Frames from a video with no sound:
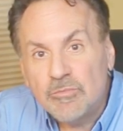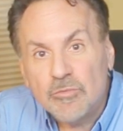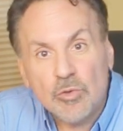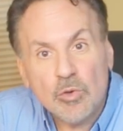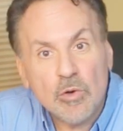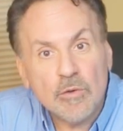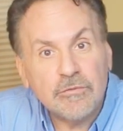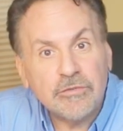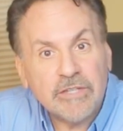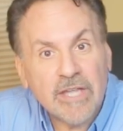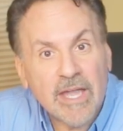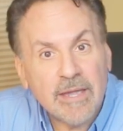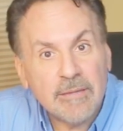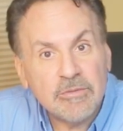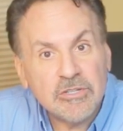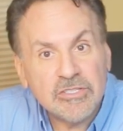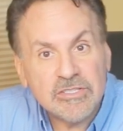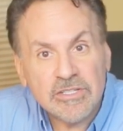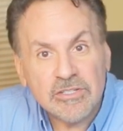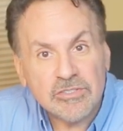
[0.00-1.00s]
nerve
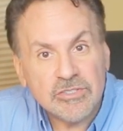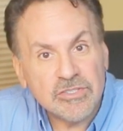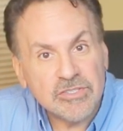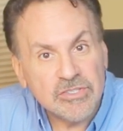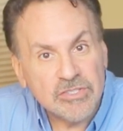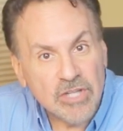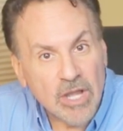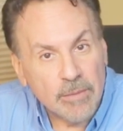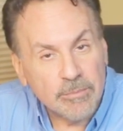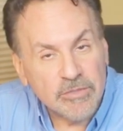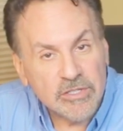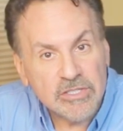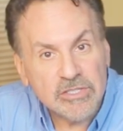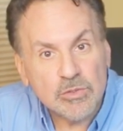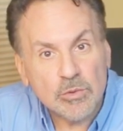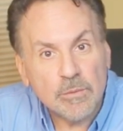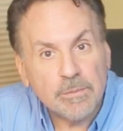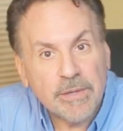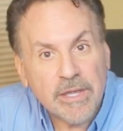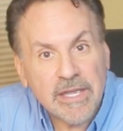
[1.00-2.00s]
damage such as numbness
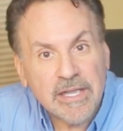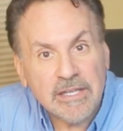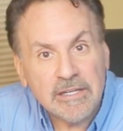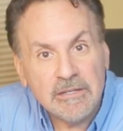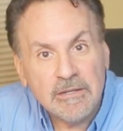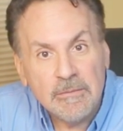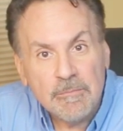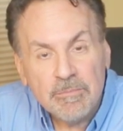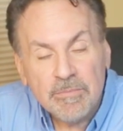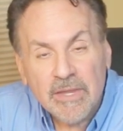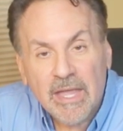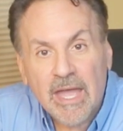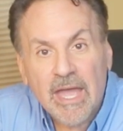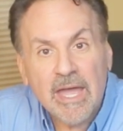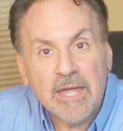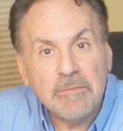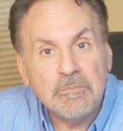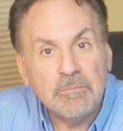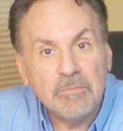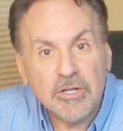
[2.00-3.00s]
or pain,
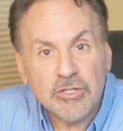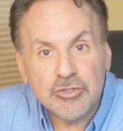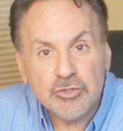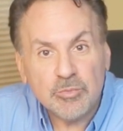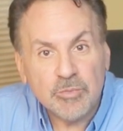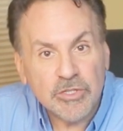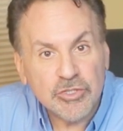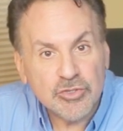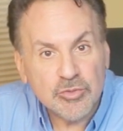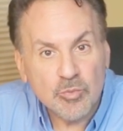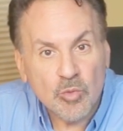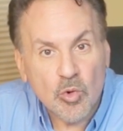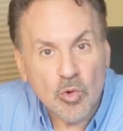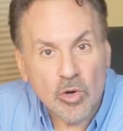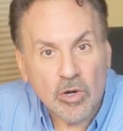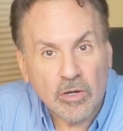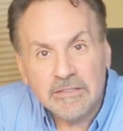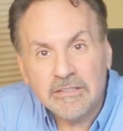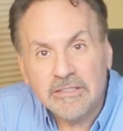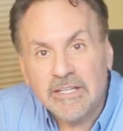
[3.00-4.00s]
and much, much
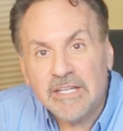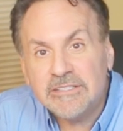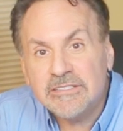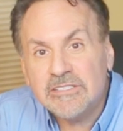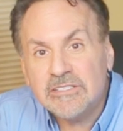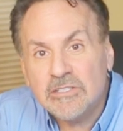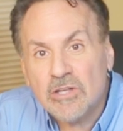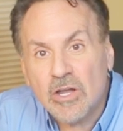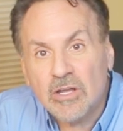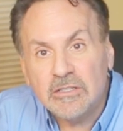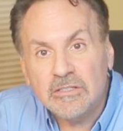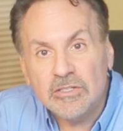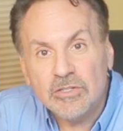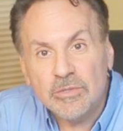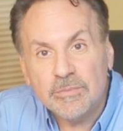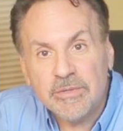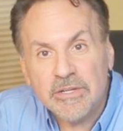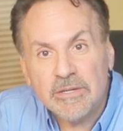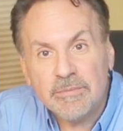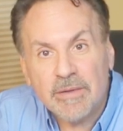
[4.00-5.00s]
more. Let's talk a
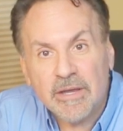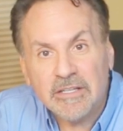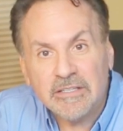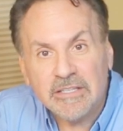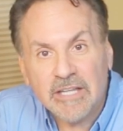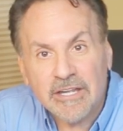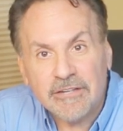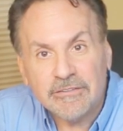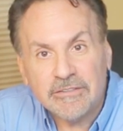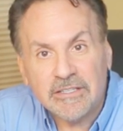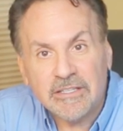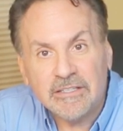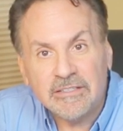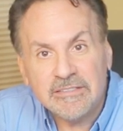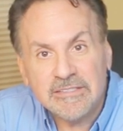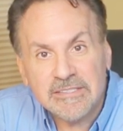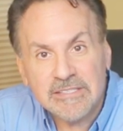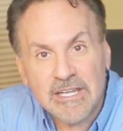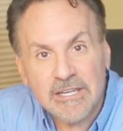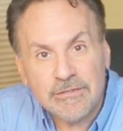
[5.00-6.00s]
little bit about lightning
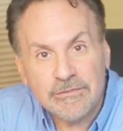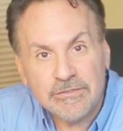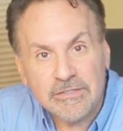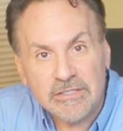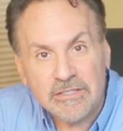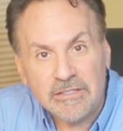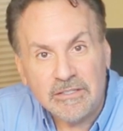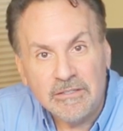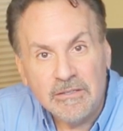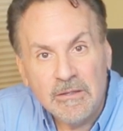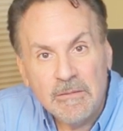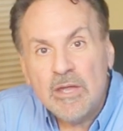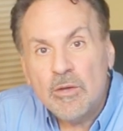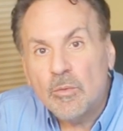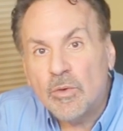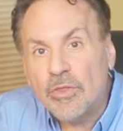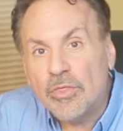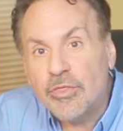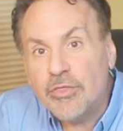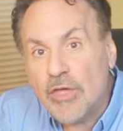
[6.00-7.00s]
safety.
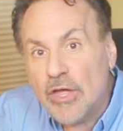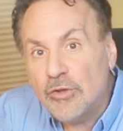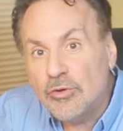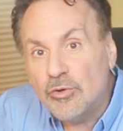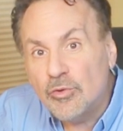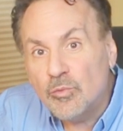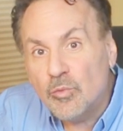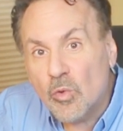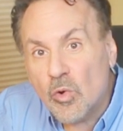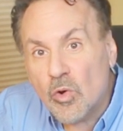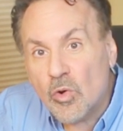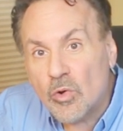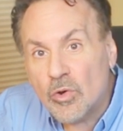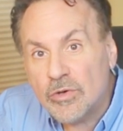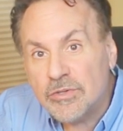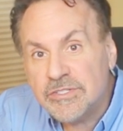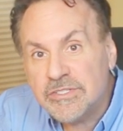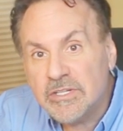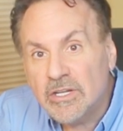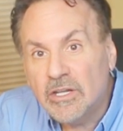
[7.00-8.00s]
When thunder
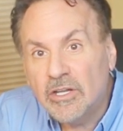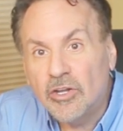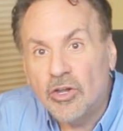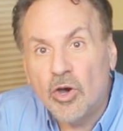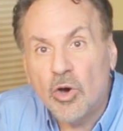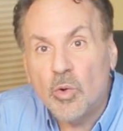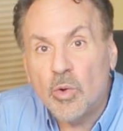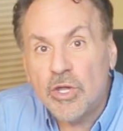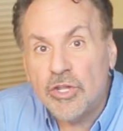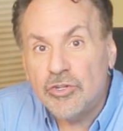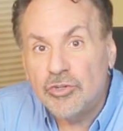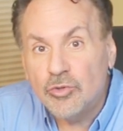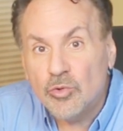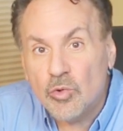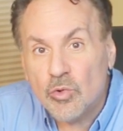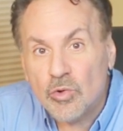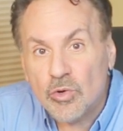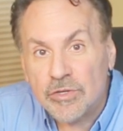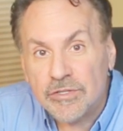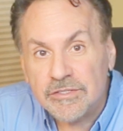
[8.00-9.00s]
roars, go
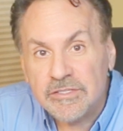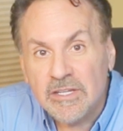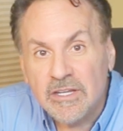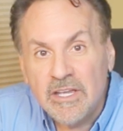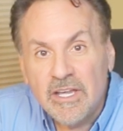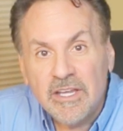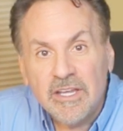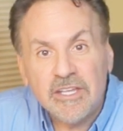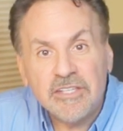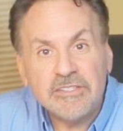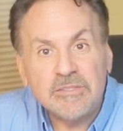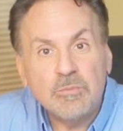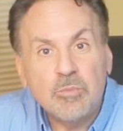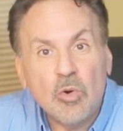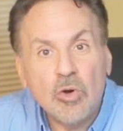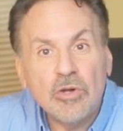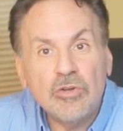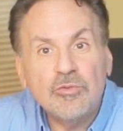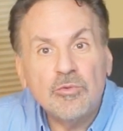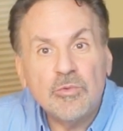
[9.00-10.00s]
indoors. It's
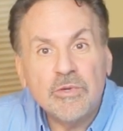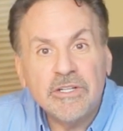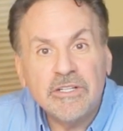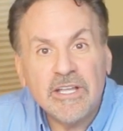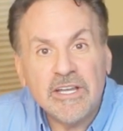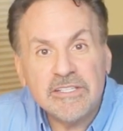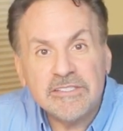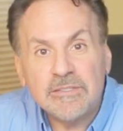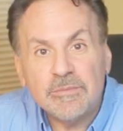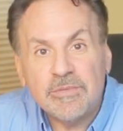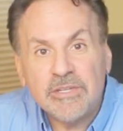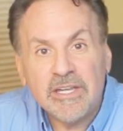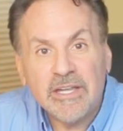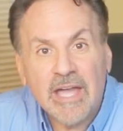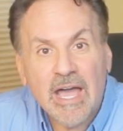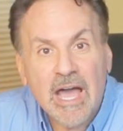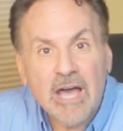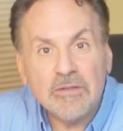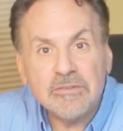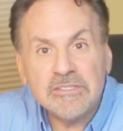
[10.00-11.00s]
important to realize that being
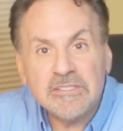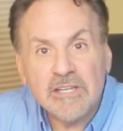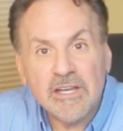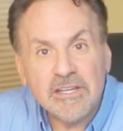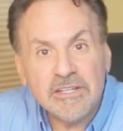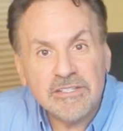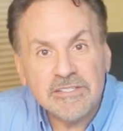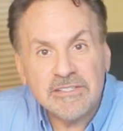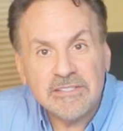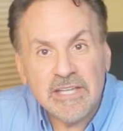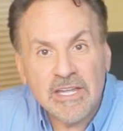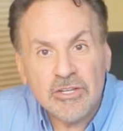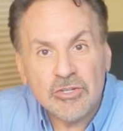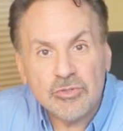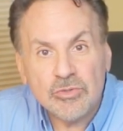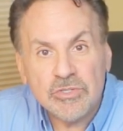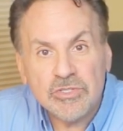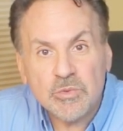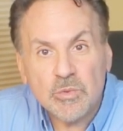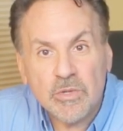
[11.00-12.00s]
outside is
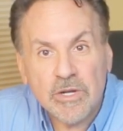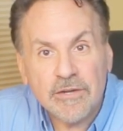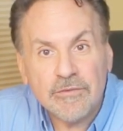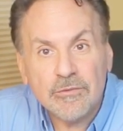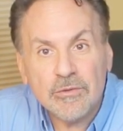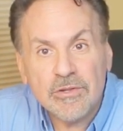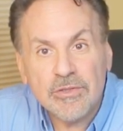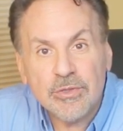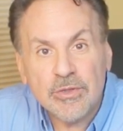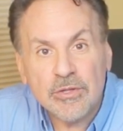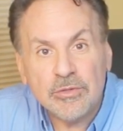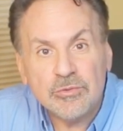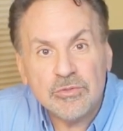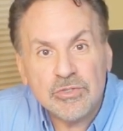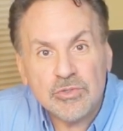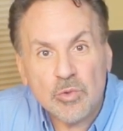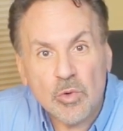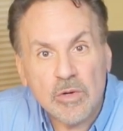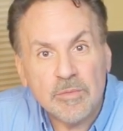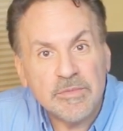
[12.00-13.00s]
dangerous whenever a
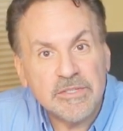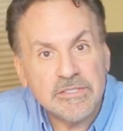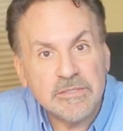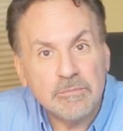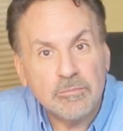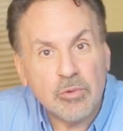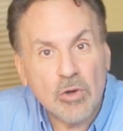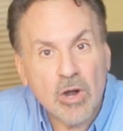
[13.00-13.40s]
thunderstorm is in